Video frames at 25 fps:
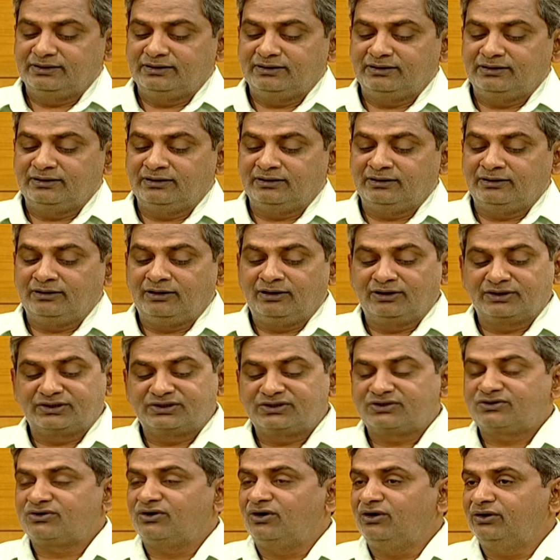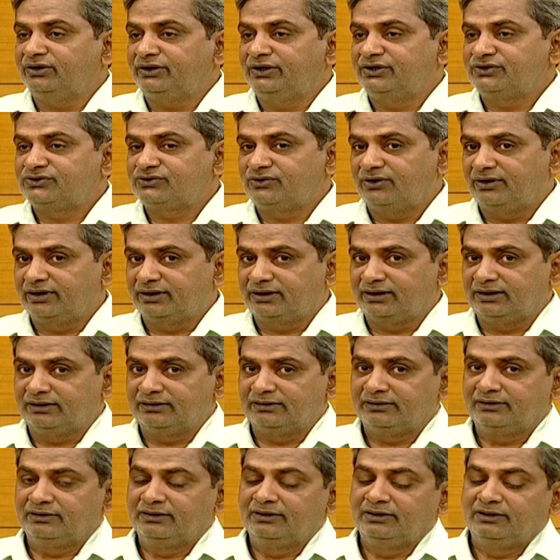Or strong
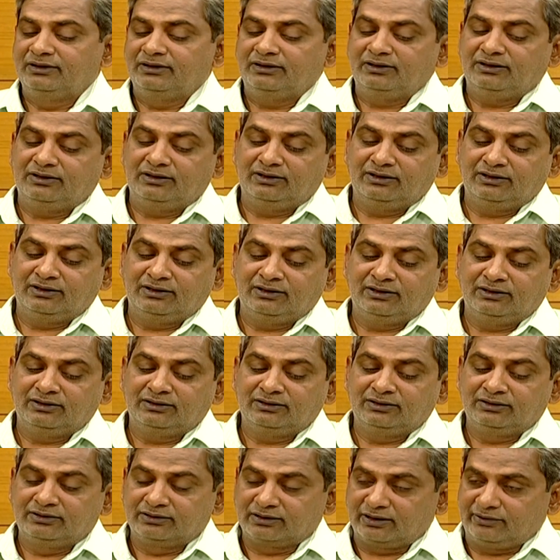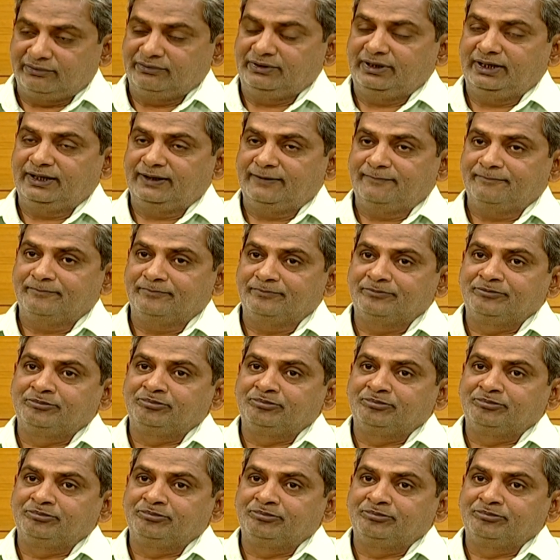historical grounding.